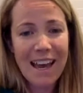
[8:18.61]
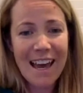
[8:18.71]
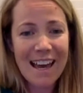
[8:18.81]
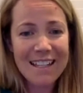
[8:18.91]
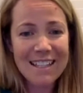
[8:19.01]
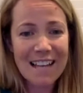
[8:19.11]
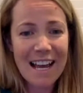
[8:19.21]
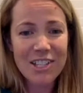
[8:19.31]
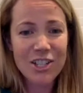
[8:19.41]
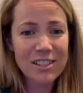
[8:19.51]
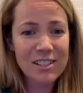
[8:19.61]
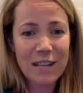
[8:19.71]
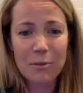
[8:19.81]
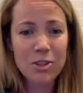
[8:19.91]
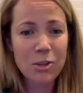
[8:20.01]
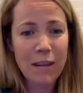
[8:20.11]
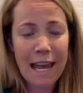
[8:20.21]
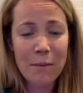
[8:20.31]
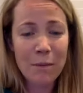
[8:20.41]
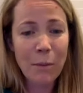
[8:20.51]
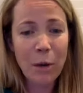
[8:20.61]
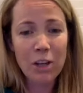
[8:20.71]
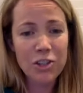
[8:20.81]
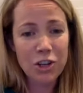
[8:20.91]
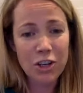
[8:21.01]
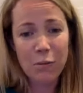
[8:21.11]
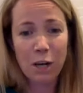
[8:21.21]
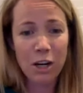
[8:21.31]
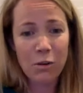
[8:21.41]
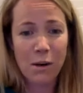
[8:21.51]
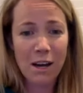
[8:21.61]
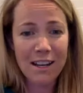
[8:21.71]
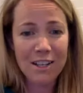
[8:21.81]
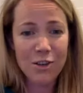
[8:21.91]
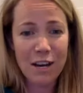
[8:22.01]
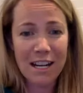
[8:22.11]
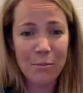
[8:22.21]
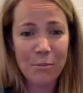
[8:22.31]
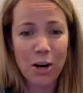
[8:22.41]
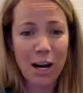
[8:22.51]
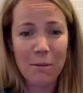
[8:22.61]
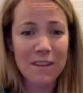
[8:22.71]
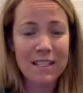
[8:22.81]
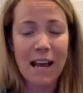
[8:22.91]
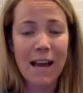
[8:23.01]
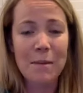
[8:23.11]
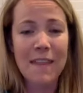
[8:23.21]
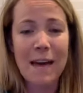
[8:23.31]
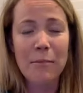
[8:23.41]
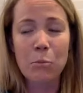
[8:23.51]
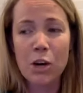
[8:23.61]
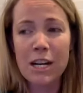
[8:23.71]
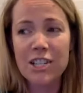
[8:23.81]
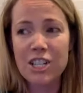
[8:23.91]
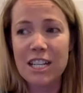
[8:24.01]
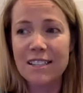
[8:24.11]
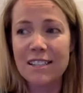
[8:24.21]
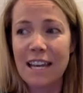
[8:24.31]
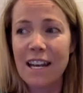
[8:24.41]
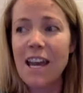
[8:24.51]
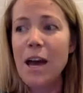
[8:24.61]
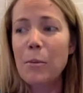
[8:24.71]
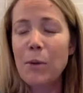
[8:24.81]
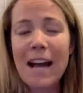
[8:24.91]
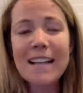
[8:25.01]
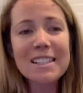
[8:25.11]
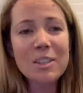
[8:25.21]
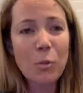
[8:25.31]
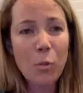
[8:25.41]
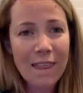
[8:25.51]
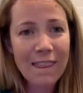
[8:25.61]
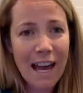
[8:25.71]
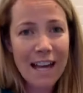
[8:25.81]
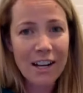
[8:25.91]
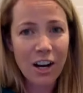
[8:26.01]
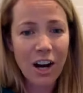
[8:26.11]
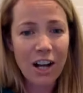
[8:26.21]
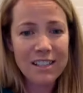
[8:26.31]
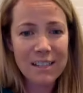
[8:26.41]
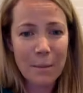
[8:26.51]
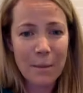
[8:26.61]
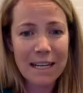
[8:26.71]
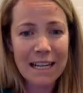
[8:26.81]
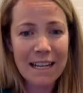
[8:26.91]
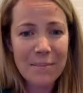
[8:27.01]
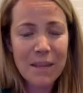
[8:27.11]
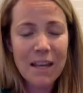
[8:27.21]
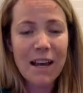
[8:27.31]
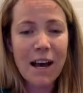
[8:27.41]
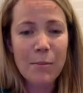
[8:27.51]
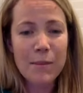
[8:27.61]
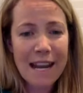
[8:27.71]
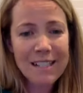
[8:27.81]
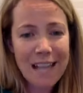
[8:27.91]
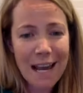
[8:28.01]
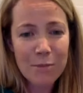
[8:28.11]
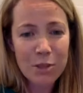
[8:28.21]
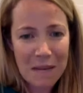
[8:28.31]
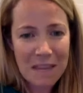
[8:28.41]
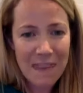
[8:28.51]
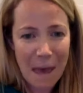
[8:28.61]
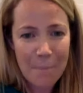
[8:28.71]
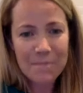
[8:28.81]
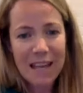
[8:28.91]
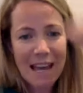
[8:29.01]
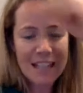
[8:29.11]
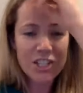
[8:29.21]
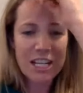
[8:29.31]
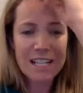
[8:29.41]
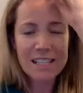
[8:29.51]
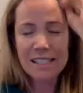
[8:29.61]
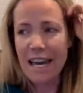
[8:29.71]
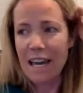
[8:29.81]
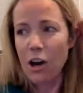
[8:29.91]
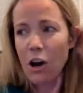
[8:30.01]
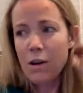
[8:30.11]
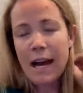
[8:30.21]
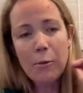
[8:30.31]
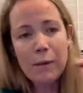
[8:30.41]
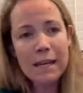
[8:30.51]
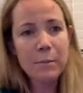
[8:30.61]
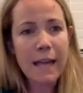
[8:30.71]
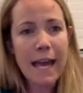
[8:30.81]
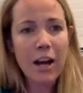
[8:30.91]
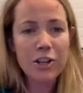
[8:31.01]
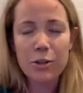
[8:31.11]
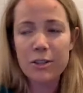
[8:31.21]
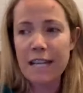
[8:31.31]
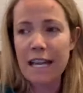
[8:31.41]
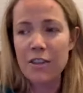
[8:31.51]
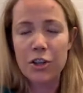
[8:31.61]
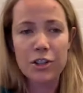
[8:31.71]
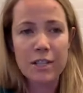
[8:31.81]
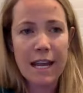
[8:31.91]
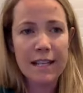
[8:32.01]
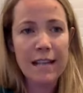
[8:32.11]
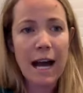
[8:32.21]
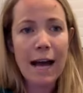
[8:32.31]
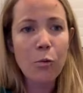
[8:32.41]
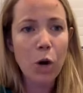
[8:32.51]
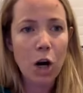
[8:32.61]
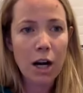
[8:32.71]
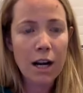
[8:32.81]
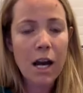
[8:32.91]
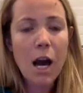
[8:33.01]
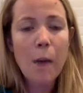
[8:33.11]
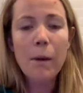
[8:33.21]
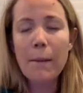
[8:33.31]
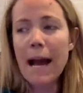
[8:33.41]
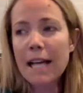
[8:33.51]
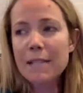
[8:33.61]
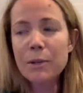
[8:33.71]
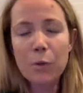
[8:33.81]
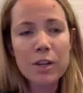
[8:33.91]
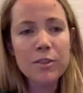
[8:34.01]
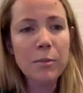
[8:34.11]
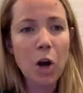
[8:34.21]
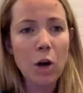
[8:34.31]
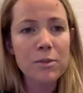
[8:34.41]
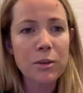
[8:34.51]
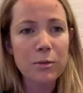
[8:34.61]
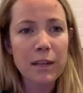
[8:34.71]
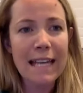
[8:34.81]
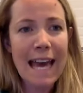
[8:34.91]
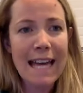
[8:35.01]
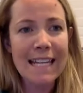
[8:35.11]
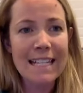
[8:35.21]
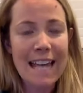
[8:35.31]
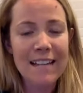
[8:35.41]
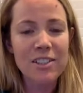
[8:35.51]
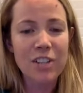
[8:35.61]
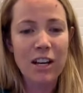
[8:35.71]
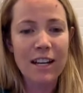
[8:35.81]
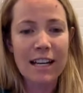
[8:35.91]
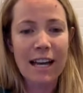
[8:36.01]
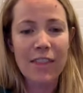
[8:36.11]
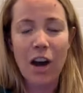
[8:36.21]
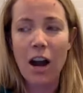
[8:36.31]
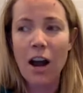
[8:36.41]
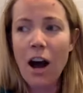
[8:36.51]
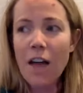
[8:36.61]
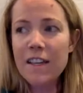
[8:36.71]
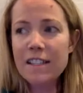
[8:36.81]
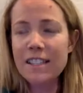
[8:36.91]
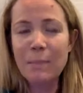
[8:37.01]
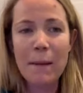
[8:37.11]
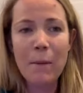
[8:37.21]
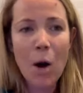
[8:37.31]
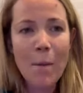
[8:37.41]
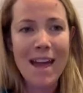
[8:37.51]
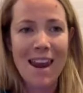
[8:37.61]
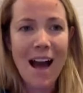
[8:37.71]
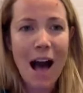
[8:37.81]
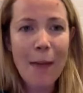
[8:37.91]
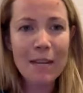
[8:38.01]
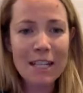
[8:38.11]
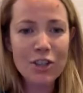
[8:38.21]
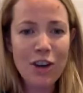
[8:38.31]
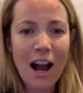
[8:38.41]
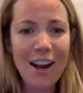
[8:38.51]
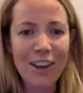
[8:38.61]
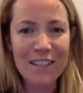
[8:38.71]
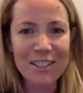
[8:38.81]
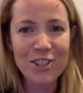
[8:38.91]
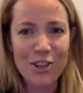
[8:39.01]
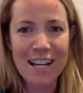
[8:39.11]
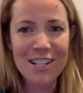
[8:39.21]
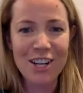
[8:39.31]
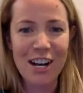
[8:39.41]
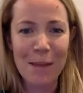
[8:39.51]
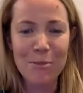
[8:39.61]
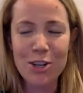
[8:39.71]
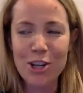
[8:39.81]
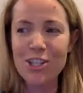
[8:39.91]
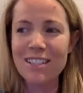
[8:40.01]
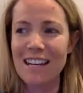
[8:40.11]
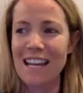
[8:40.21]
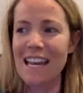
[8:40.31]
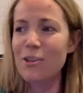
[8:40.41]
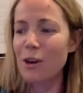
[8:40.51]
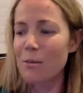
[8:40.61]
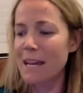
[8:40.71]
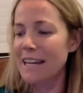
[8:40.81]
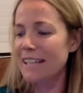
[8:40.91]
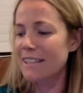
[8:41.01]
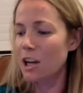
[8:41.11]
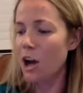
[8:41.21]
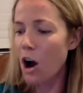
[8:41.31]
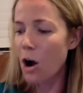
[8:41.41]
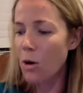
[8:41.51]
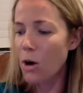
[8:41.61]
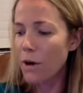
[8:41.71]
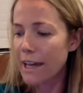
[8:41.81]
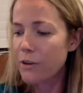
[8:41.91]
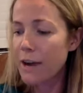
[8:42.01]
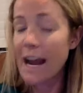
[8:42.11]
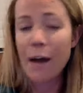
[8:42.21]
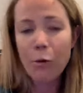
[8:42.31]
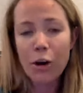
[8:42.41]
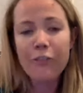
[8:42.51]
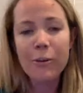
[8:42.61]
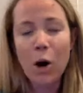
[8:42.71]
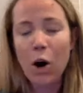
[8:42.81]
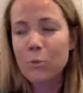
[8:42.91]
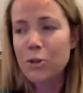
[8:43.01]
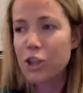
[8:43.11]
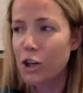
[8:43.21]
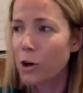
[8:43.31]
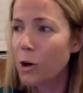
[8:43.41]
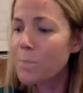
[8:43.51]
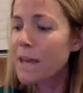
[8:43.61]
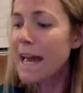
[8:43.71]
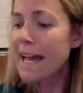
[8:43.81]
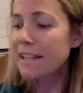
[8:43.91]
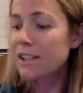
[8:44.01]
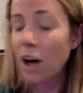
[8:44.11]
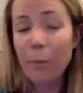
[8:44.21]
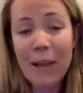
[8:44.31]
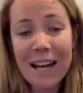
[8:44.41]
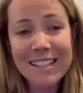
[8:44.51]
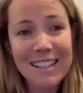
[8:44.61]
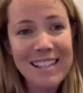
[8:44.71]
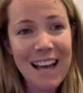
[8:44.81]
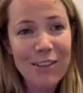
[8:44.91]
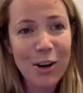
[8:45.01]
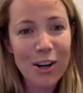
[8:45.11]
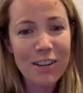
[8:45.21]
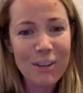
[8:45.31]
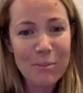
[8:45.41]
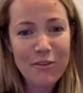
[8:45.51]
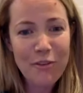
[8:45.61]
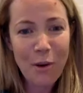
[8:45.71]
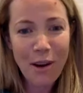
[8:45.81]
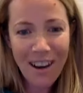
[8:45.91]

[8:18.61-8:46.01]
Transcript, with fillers: And I had just, I was doing Amy Paul's Journey 101 training program at the time. And that morning she had said, practice a one liner on somebody um, next time you meet them. And she had said, Oh, yeah, we can play on Tuesday and Thursday because I work, but my husband works from home, so really any day is good. And I thought, This is my moment. I'm going to try on this stranger, and I'm sure she's going to ignore me. And I said, Oh, okay, great. I work from home too. It's called Plexus. Have you heard of it before?